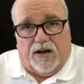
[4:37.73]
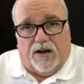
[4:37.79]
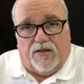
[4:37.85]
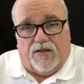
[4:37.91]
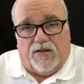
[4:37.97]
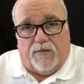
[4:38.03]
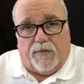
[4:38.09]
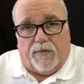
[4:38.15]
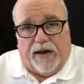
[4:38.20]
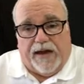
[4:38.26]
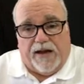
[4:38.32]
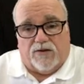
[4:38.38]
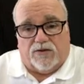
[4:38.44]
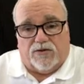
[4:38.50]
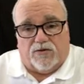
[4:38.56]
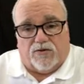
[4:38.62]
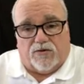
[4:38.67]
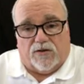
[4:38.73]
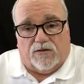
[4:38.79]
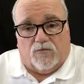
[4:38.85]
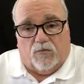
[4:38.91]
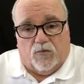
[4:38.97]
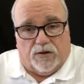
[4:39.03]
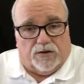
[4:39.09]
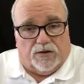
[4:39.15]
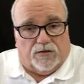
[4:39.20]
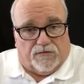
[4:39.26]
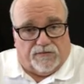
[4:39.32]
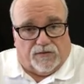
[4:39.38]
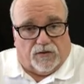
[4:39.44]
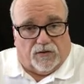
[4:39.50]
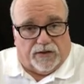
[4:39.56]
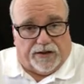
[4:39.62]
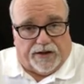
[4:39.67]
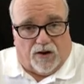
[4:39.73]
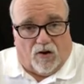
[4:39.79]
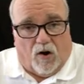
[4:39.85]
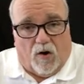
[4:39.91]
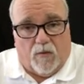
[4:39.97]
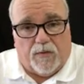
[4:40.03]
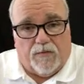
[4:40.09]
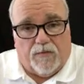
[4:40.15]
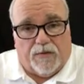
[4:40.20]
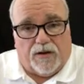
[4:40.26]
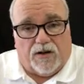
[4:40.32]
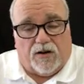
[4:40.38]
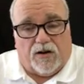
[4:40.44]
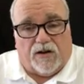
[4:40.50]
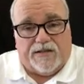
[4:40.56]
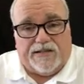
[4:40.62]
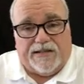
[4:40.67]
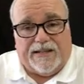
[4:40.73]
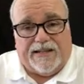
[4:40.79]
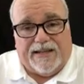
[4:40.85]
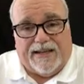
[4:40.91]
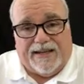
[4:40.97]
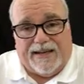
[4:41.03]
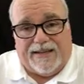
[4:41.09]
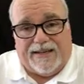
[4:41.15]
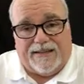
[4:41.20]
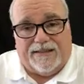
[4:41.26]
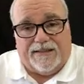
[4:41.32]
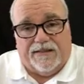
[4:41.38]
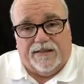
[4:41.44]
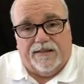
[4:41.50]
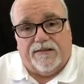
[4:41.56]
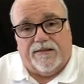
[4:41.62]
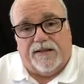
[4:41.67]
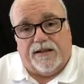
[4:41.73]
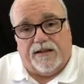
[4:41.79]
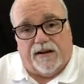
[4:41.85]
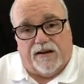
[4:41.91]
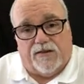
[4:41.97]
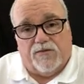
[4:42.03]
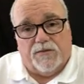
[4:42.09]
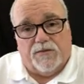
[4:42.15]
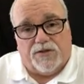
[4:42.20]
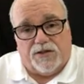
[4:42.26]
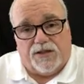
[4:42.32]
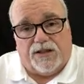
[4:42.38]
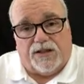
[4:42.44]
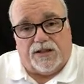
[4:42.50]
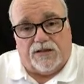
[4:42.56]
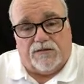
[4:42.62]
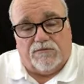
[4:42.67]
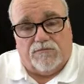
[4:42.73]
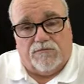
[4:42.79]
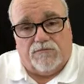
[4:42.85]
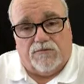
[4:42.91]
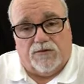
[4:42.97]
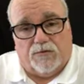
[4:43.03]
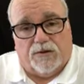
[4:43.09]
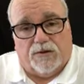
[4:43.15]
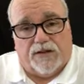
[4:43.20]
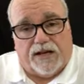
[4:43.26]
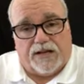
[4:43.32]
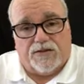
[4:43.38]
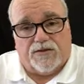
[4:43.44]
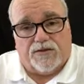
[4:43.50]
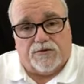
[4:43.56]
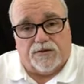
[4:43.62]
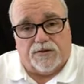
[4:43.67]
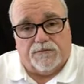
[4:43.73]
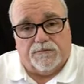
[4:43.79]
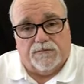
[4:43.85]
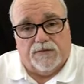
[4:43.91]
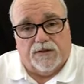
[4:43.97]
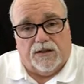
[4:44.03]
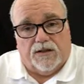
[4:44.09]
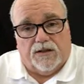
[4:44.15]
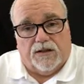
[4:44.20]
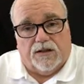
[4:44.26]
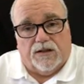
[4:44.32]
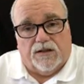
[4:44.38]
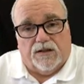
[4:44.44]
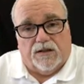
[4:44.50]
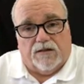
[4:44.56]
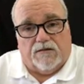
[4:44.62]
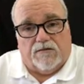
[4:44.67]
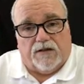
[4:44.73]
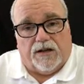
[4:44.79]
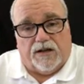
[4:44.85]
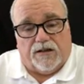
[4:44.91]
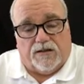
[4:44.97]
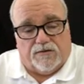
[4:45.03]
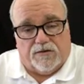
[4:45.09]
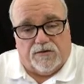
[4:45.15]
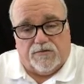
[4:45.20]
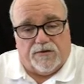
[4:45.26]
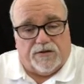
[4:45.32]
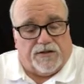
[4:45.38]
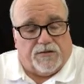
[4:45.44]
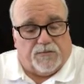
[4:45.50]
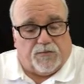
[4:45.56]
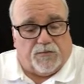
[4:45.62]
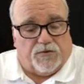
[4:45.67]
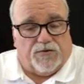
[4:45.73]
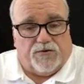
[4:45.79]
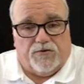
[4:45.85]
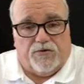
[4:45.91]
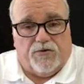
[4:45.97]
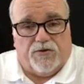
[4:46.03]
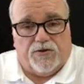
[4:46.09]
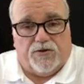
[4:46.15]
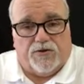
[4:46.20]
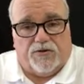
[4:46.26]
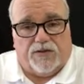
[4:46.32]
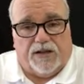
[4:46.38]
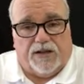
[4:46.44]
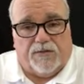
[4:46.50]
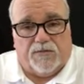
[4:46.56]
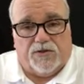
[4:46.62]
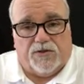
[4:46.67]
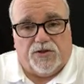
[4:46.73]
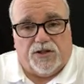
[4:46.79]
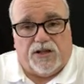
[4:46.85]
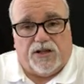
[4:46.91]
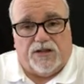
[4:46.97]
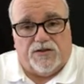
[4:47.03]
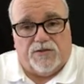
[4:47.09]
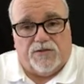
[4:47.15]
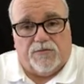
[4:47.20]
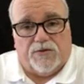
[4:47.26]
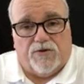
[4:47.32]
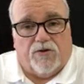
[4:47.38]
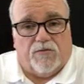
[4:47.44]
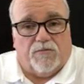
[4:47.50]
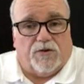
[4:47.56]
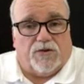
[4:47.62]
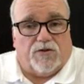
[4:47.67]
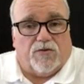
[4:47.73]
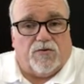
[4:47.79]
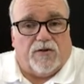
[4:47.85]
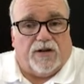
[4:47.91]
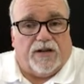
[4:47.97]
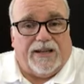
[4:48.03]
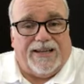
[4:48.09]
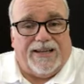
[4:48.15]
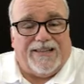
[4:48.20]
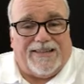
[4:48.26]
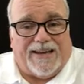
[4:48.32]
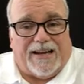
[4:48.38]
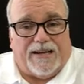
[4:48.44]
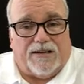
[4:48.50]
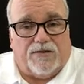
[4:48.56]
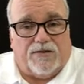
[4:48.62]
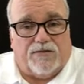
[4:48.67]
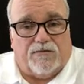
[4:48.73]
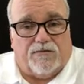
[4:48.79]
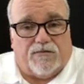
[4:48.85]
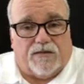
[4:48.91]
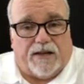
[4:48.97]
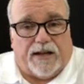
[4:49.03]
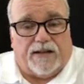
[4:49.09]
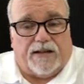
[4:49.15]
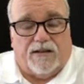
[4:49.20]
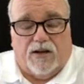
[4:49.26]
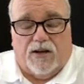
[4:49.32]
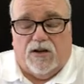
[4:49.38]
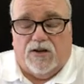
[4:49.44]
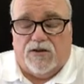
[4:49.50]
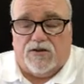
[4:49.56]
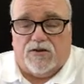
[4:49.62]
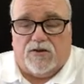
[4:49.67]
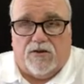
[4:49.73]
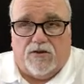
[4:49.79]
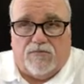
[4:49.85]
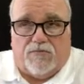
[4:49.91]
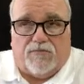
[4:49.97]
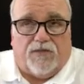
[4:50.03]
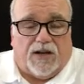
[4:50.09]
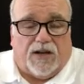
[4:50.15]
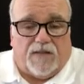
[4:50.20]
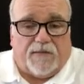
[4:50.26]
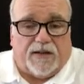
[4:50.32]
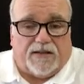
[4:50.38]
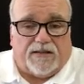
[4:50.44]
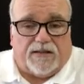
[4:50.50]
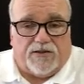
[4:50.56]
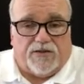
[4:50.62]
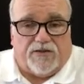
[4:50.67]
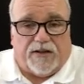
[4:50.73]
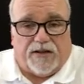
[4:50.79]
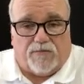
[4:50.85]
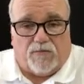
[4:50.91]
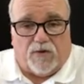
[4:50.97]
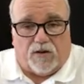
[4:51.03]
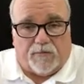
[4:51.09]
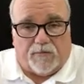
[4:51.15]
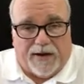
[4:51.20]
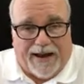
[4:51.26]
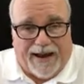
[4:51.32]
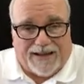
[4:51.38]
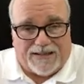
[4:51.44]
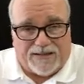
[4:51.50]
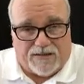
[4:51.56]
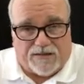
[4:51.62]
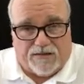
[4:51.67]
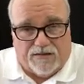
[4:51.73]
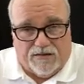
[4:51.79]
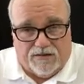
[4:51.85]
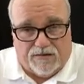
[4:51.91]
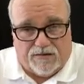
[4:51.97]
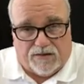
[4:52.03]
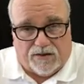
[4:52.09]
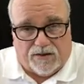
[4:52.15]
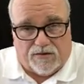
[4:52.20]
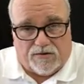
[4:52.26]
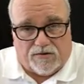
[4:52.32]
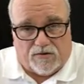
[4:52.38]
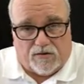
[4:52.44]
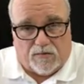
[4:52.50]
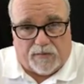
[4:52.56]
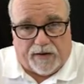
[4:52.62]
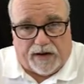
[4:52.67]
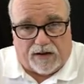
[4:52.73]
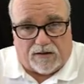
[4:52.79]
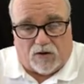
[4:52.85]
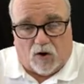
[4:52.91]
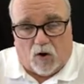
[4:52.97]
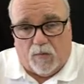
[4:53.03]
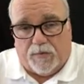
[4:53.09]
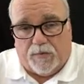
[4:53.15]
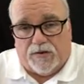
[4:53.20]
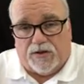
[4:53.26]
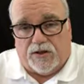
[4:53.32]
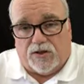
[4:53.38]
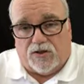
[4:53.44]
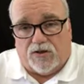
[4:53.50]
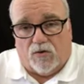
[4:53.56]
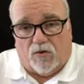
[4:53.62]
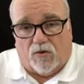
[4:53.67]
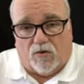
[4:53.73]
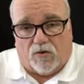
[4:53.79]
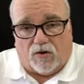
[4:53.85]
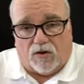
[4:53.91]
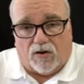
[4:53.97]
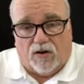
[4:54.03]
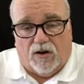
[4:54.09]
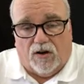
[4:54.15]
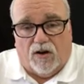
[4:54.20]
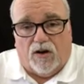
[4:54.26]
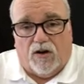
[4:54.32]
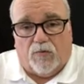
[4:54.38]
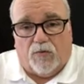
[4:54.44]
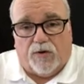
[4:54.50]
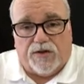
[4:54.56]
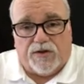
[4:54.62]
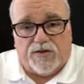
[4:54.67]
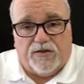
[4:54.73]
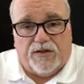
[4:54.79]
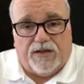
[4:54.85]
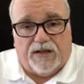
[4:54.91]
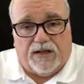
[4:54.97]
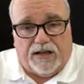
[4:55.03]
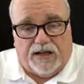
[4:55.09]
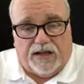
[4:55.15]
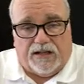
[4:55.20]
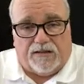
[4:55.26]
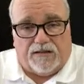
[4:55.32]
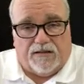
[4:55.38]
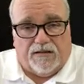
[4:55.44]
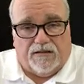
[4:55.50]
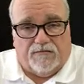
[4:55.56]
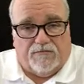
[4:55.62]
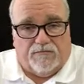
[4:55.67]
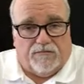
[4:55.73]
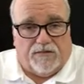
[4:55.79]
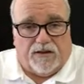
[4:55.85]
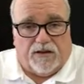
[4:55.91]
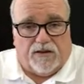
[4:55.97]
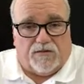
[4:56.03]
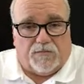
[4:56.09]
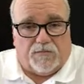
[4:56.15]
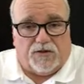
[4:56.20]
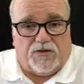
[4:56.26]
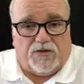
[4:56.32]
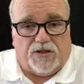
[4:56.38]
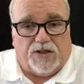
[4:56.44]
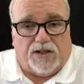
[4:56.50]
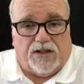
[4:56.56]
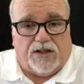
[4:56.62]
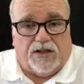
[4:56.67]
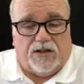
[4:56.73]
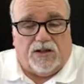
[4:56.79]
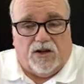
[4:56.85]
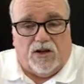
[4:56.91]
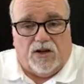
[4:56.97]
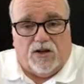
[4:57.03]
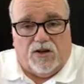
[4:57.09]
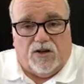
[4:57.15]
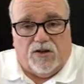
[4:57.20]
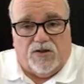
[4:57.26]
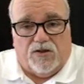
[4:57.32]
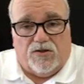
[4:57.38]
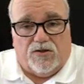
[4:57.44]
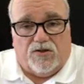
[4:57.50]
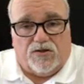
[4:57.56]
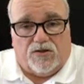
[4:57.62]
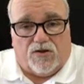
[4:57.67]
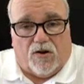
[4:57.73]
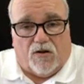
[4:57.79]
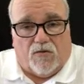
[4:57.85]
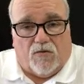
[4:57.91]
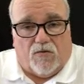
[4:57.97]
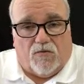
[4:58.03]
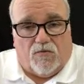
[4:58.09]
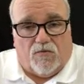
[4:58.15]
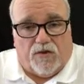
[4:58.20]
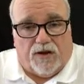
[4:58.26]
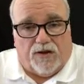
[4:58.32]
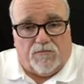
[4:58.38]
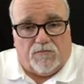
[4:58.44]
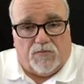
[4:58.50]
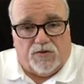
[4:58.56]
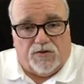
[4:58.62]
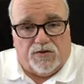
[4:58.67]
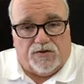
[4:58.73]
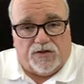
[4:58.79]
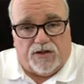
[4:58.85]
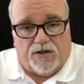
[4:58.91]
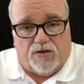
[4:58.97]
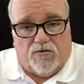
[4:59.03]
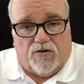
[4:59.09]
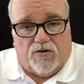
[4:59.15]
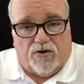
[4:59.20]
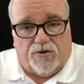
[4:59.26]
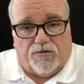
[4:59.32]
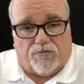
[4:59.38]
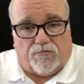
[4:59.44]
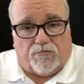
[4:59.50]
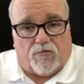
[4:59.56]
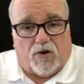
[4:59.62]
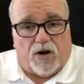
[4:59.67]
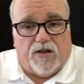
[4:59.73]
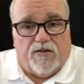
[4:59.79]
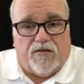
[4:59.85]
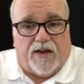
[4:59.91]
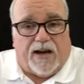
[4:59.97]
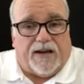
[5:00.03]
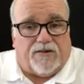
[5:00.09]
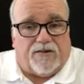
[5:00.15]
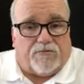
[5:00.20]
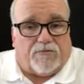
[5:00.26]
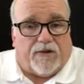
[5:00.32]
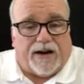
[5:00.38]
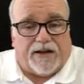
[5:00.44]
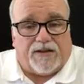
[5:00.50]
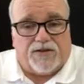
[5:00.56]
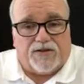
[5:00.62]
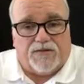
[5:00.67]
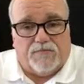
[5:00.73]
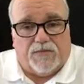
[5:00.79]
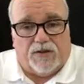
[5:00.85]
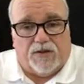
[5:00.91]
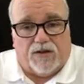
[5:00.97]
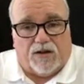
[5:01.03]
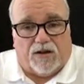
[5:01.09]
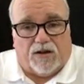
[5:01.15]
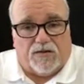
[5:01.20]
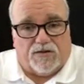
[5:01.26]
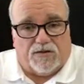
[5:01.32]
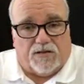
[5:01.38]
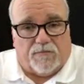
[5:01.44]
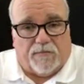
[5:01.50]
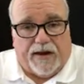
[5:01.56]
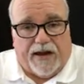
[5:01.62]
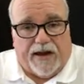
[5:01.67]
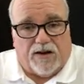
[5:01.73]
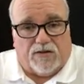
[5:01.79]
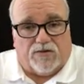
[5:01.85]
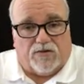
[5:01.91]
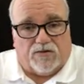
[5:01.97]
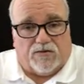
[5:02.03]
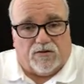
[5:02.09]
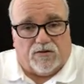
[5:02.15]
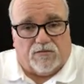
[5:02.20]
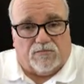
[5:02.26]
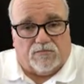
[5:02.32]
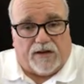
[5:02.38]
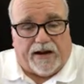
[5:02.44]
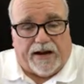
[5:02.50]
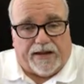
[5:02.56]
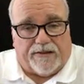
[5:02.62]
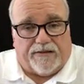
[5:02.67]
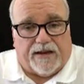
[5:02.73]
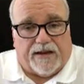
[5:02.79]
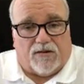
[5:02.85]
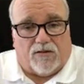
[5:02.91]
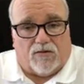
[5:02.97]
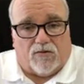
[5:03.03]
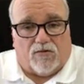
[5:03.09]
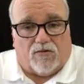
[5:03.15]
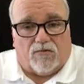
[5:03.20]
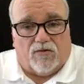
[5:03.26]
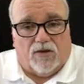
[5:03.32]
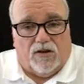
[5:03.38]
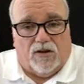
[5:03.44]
the panel door wouldn't fully open because it hit the other machine, the one next to it. Right? There's this protrusion on that machine, so when you open the door, it hit that that. So you think about this, you had to walk past the control panel, open the door which then hit the other machine. So in an emergency, you couldn't run that direction because the panel door had that whole